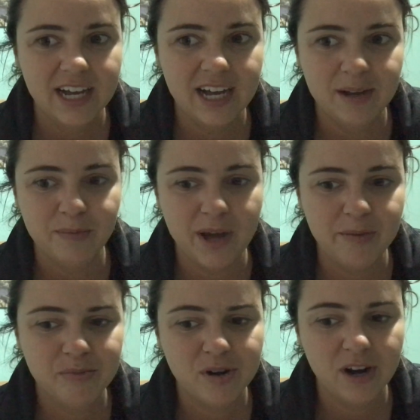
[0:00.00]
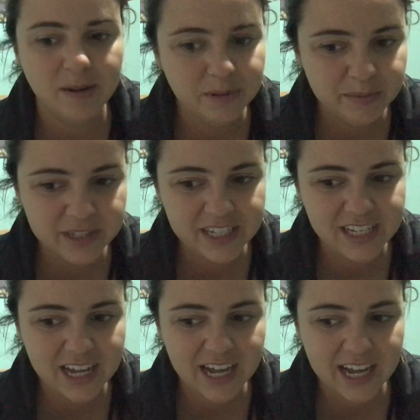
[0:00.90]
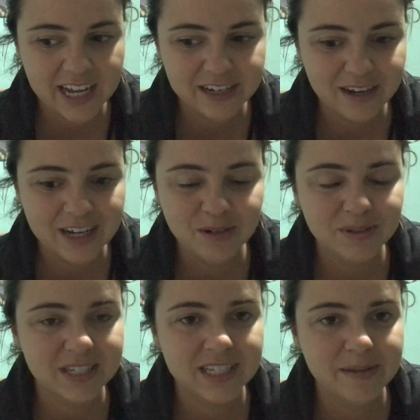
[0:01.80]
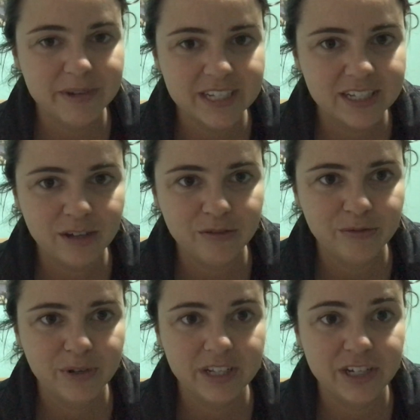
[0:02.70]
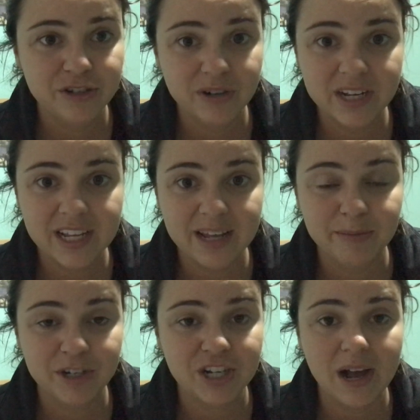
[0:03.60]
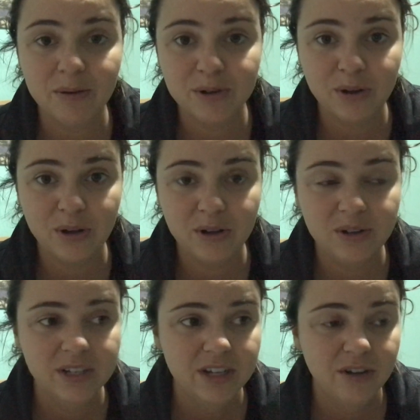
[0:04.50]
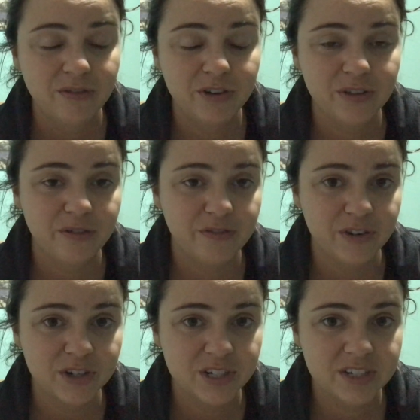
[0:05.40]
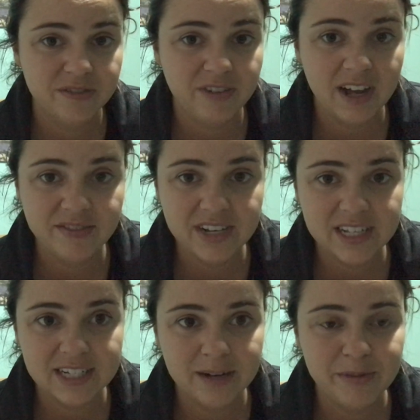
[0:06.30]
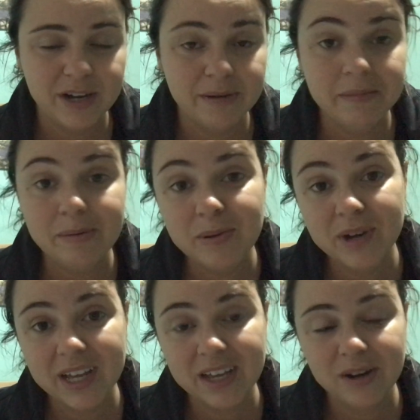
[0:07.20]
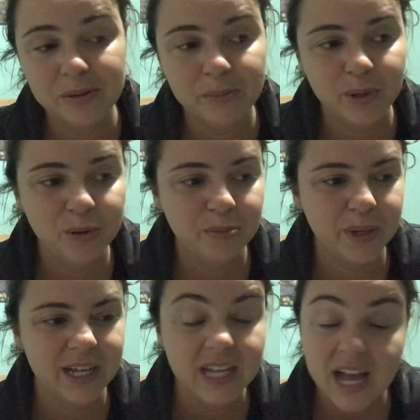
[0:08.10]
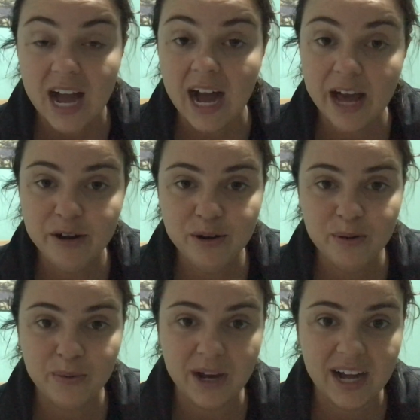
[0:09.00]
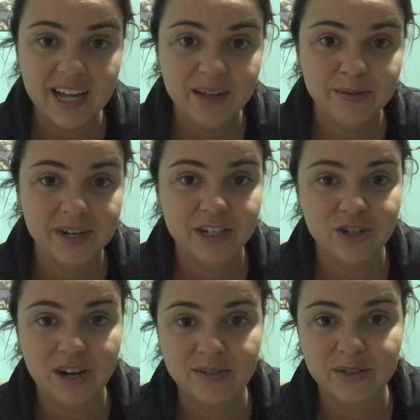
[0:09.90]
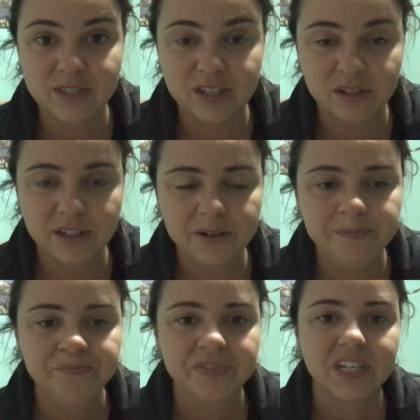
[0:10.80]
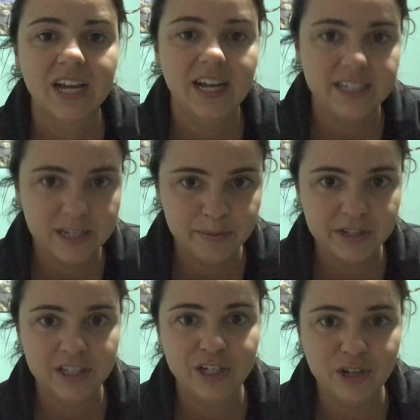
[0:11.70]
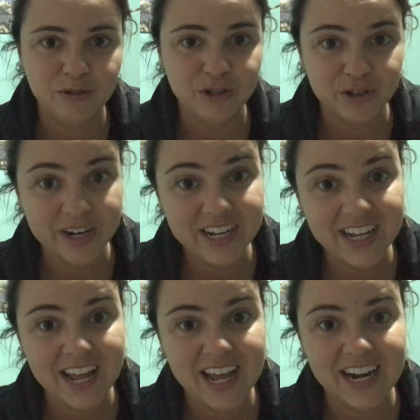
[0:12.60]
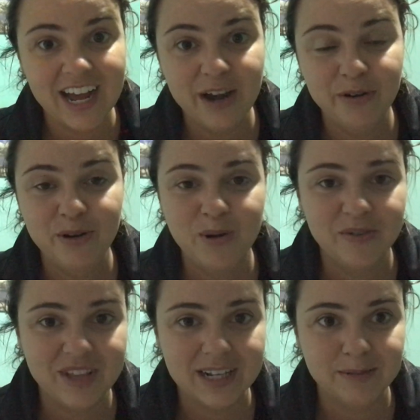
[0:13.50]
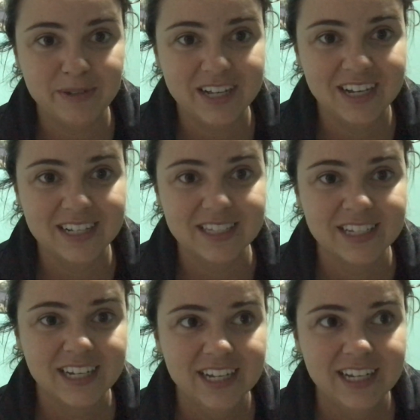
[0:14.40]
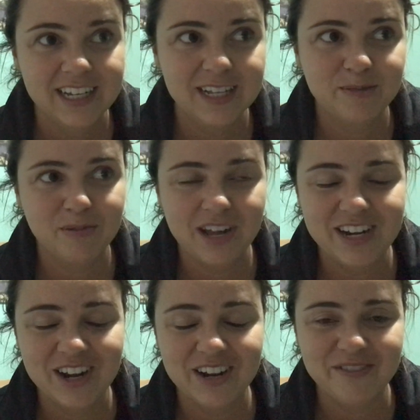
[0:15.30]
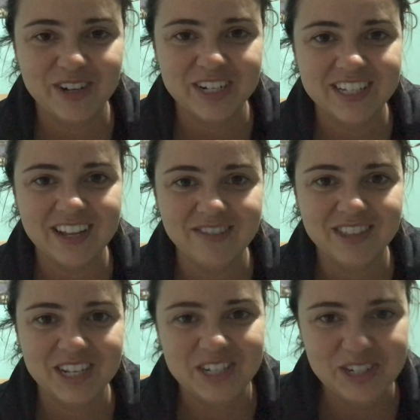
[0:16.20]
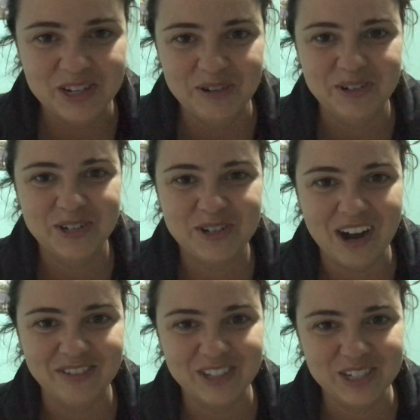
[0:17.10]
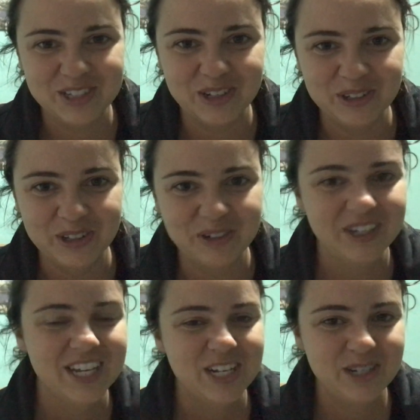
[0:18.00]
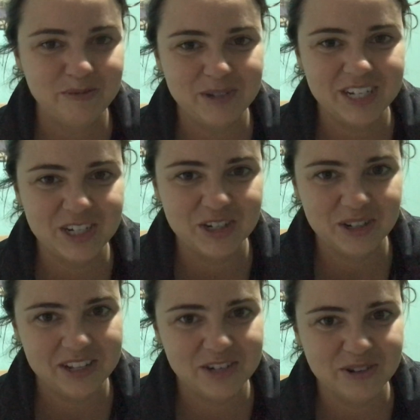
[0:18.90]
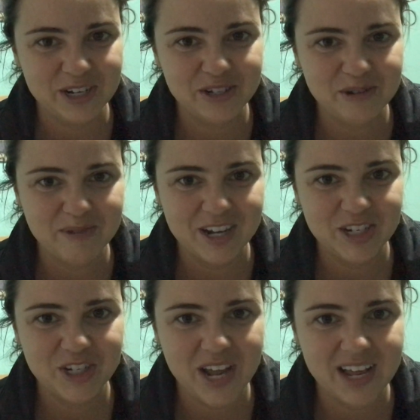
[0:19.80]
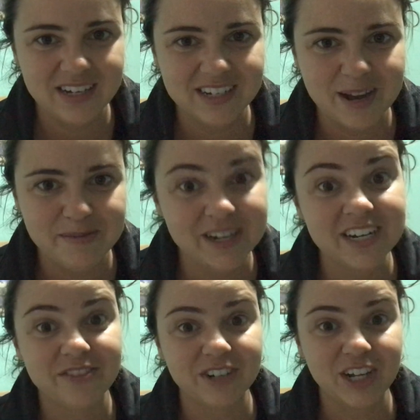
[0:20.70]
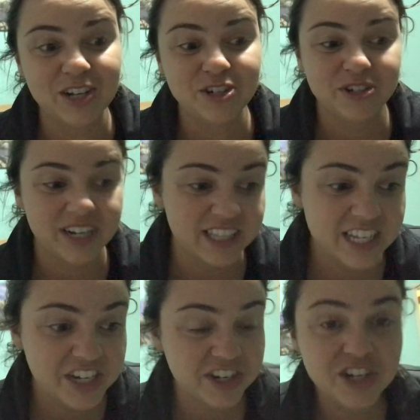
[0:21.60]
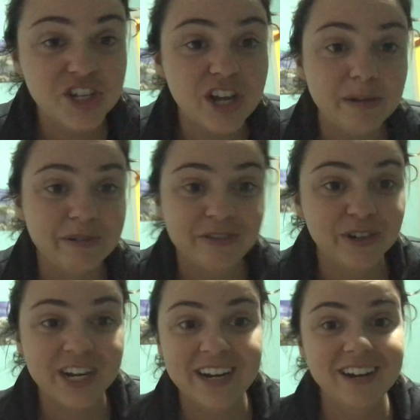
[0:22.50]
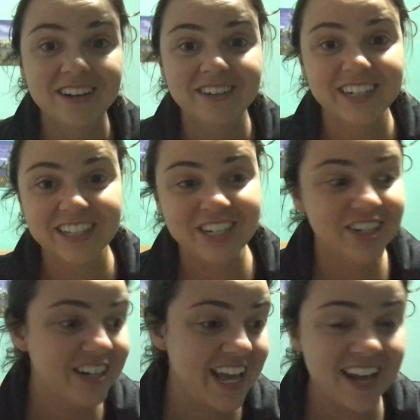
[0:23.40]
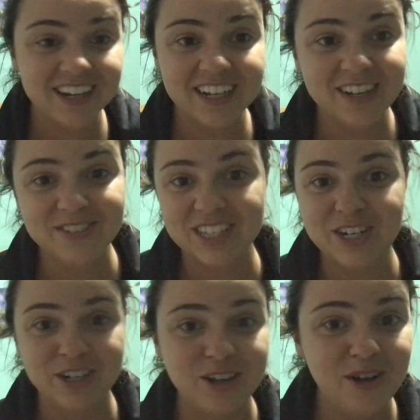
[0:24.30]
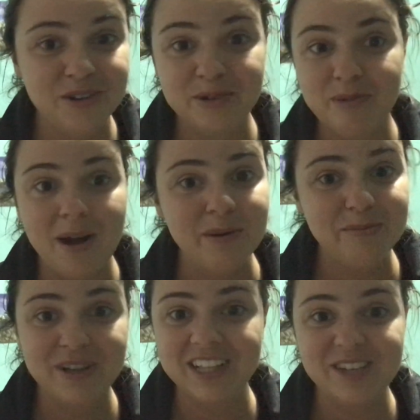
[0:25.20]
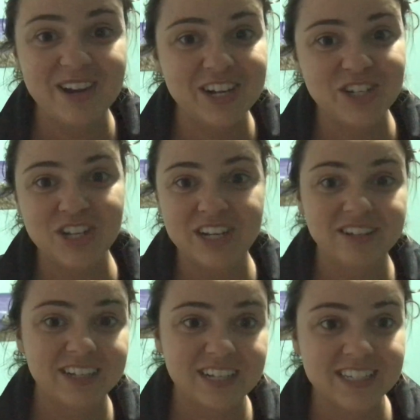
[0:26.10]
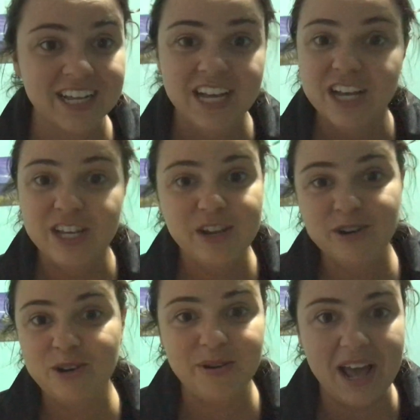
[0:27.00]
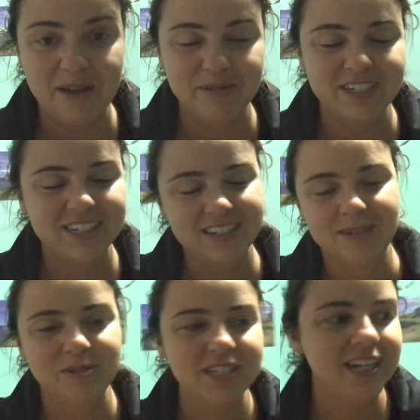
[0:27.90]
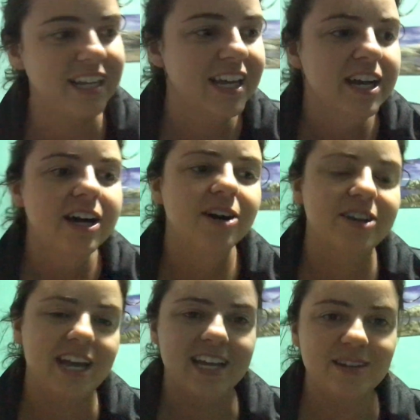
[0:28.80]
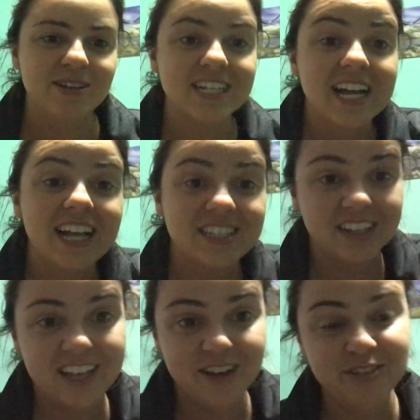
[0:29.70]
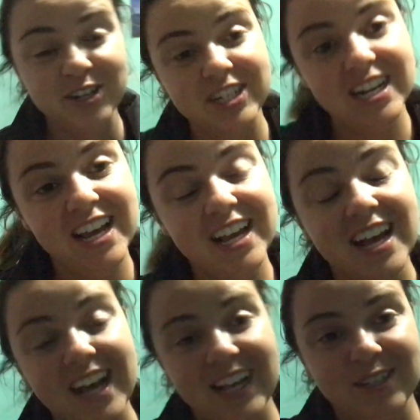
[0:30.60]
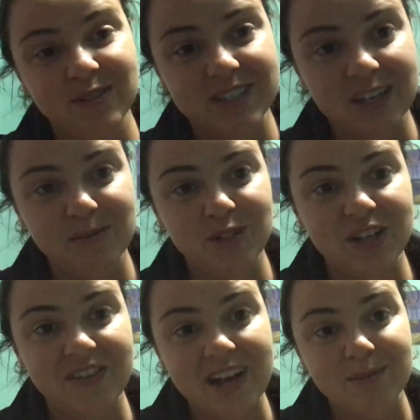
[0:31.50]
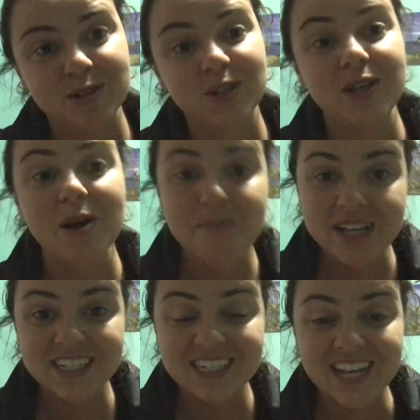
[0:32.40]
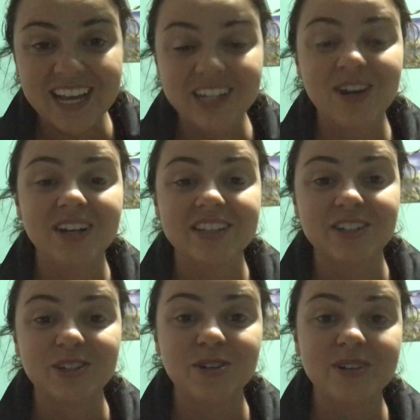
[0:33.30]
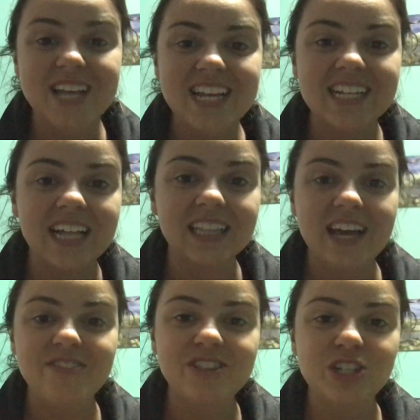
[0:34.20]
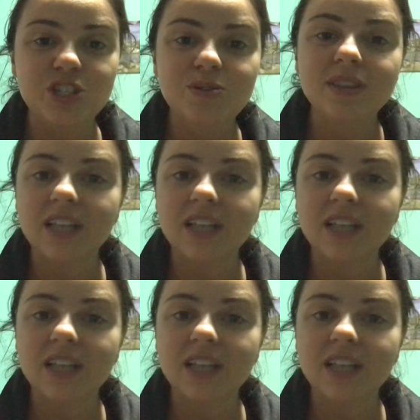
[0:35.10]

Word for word: Um, I probably, I, I don't see myself really drinking much alcohol for the first five days that I'm here, maybe when I get on the boat, but I don't know why when I travel solo, I typically don't drink, and I don't know if that's because it's probably not a very safe thing to do when you're traveling solo, to potentially drink too much and uh, be in a different country. And then you're in jail before you know it, and then you're in handcuffs, and then you're calling your mom to bail you out of jail because you don't know what happened. No, I'm just kidding. Okay, anyways, that's all I have for you today. As always, I hope that you have an absolutely amazing day and go out there and create a life that you